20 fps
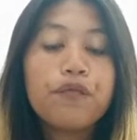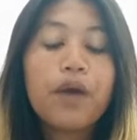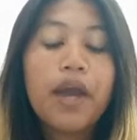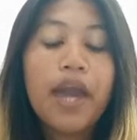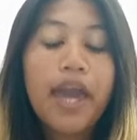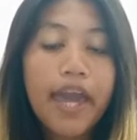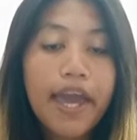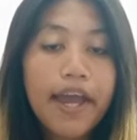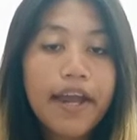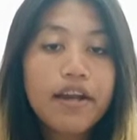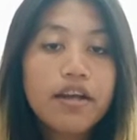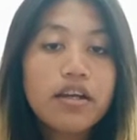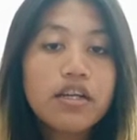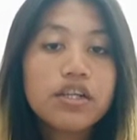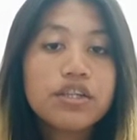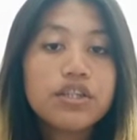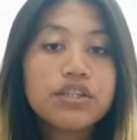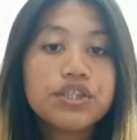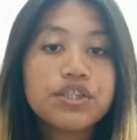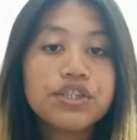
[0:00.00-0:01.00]
hair
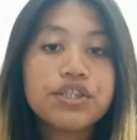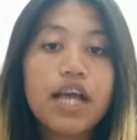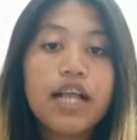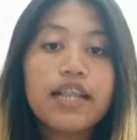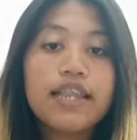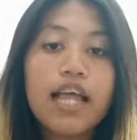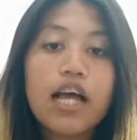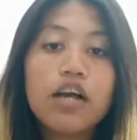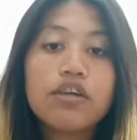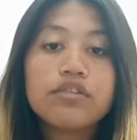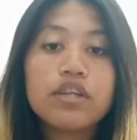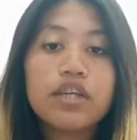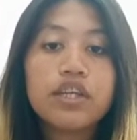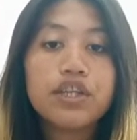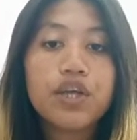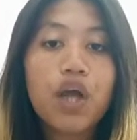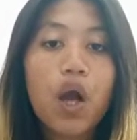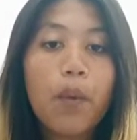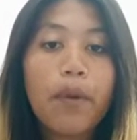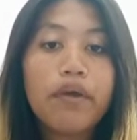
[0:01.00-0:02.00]
should allowed
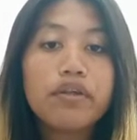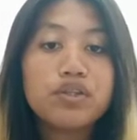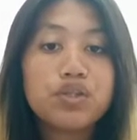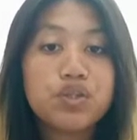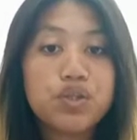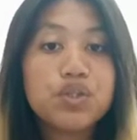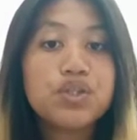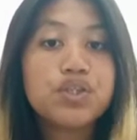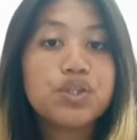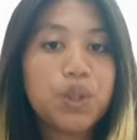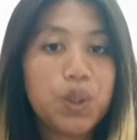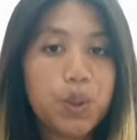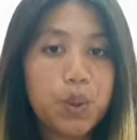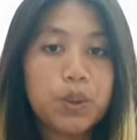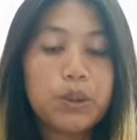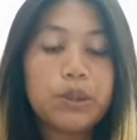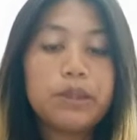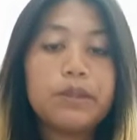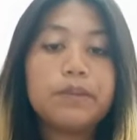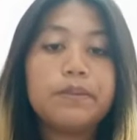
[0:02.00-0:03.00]
in going to
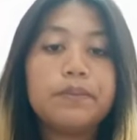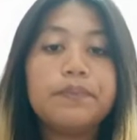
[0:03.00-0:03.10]
school.